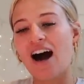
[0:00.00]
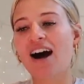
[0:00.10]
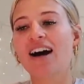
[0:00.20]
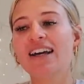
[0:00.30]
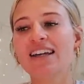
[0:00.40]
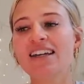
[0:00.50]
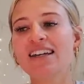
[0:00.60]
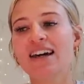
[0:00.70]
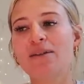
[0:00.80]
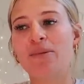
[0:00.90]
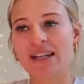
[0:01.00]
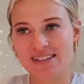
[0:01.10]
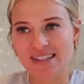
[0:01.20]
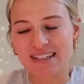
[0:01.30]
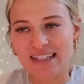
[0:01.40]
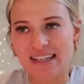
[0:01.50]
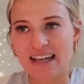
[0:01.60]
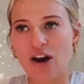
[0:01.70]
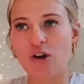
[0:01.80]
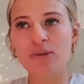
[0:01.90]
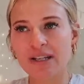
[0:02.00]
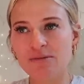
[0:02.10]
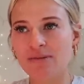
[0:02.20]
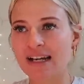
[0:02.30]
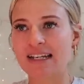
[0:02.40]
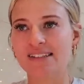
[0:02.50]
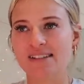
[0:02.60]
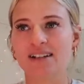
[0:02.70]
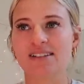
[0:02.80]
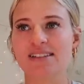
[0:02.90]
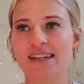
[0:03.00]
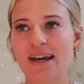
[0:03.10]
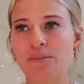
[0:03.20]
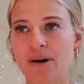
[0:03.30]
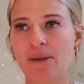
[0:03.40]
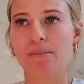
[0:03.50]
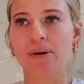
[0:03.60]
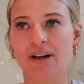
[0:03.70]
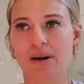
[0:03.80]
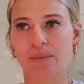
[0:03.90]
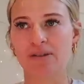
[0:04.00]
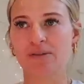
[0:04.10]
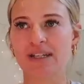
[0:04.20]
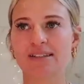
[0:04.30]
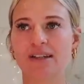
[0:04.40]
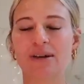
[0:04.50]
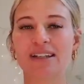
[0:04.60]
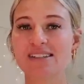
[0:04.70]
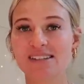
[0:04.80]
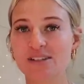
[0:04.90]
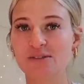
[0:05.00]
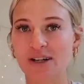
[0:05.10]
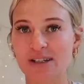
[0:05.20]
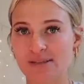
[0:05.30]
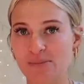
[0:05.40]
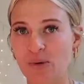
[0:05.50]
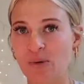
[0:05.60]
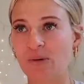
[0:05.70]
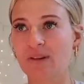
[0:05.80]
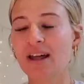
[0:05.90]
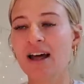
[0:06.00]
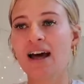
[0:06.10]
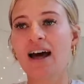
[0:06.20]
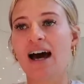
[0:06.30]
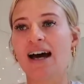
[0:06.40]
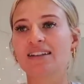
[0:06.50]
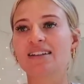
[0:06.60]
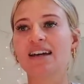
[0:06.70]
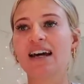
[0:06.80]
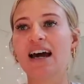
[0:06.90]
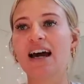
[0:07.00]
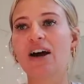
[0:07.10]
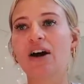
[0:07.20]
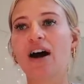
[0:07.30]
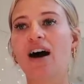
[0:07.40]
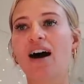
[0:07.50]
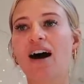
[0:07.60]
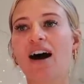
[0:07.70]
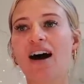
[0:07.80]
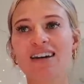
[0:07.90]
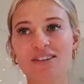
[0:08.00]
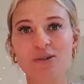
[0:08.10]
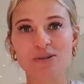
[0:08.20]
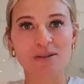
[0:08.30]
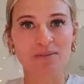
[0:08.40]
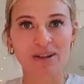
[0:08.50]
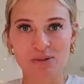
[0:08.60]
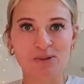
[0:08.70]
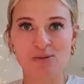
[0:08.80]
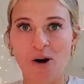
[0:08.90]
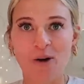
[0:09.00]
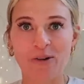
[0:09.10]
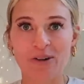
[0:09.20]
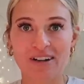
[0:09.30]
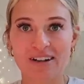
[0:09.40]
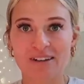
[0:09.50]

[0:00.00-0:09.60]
I basically only really started to get a bump a couple of weeks ago, and it's still very small, and I thought something was wrong